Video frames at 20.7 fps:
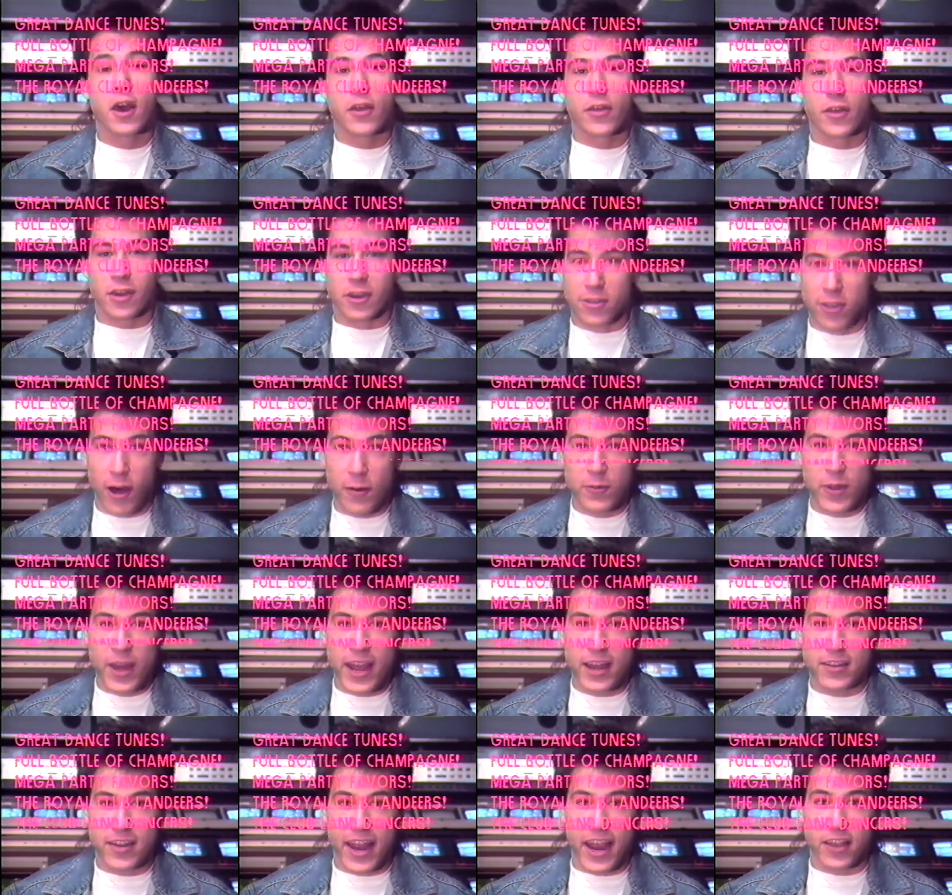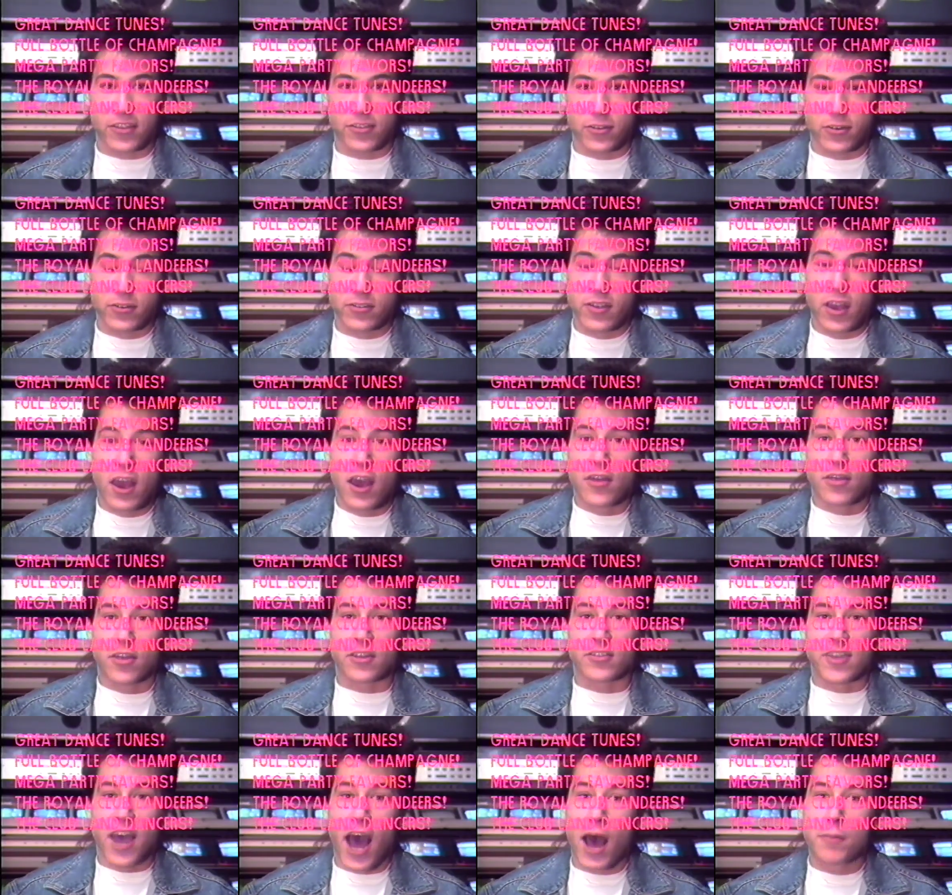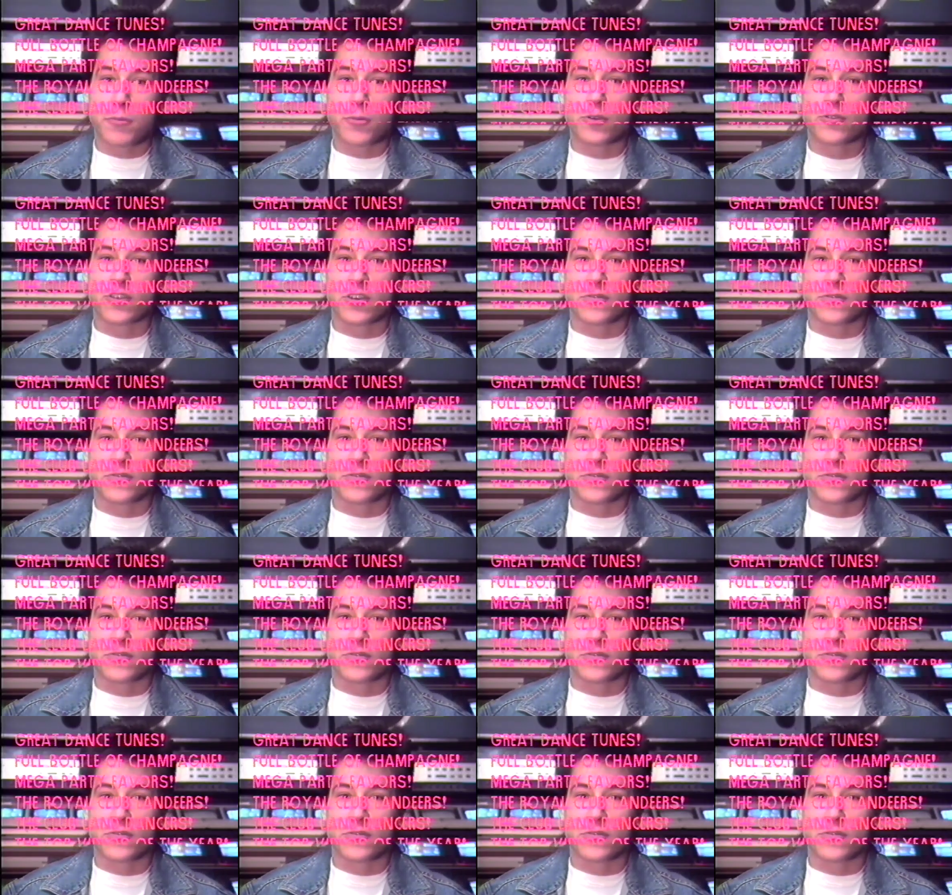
the Clubland Dancers, the top music